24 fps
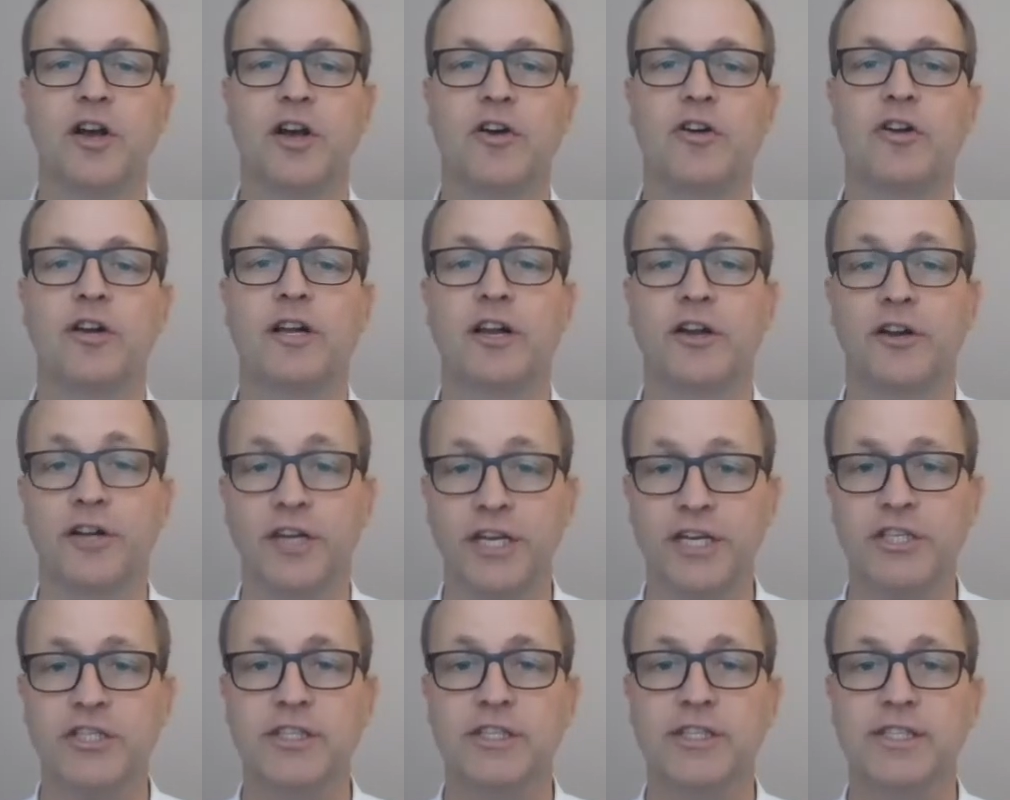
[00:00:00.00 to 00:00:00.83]

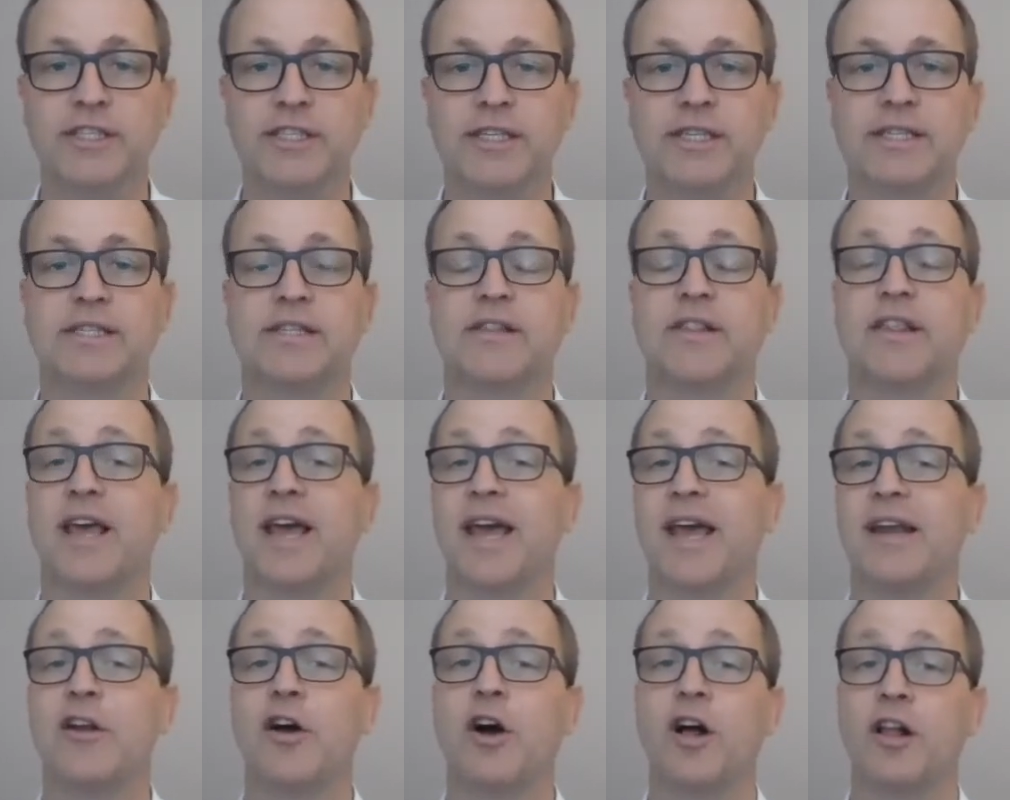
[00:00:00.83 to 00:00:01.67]
conditions is
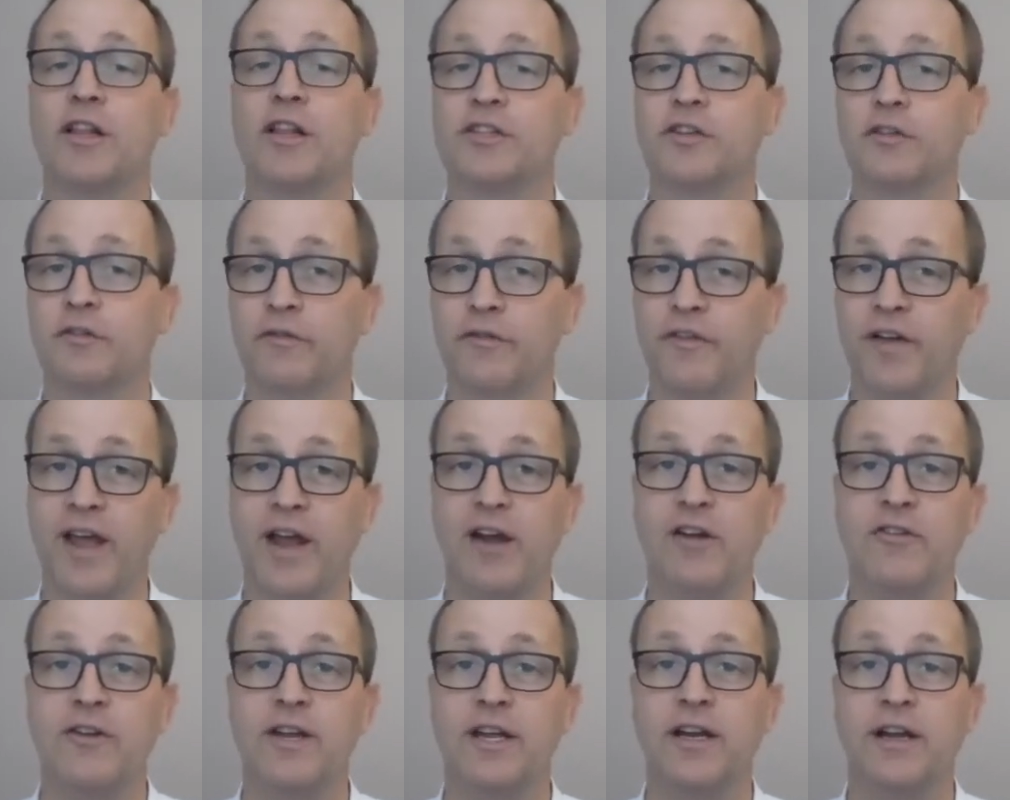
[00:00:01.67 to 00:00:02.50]
then also
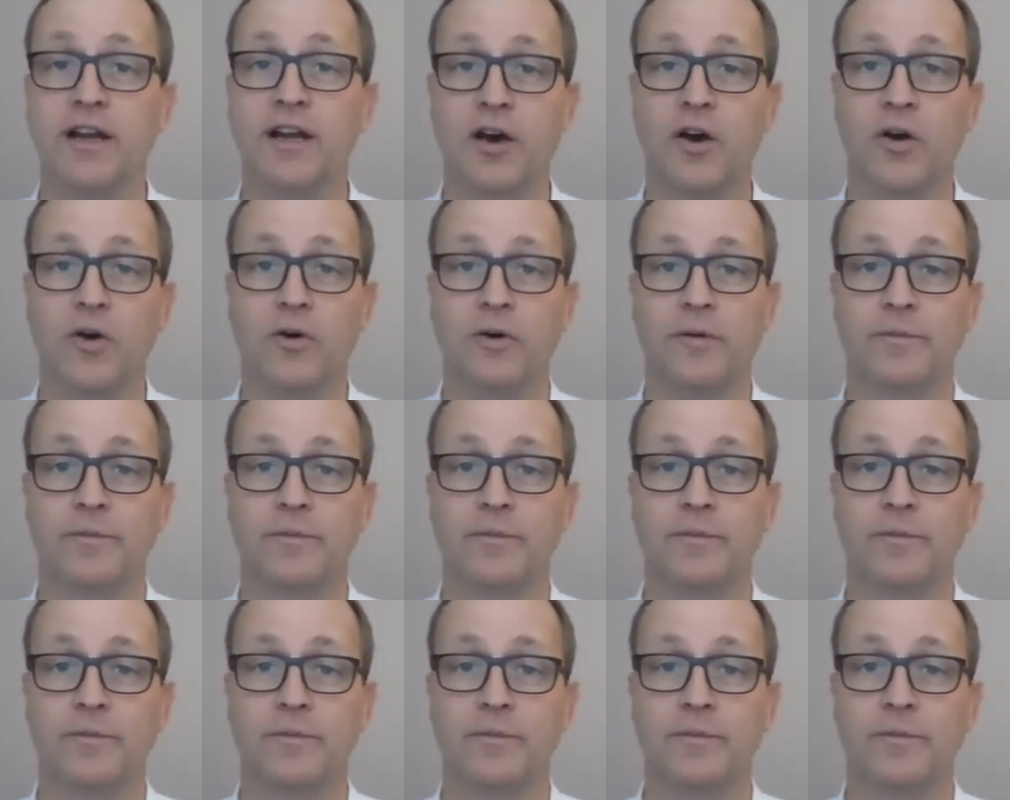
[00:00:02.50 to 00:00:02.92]
very low.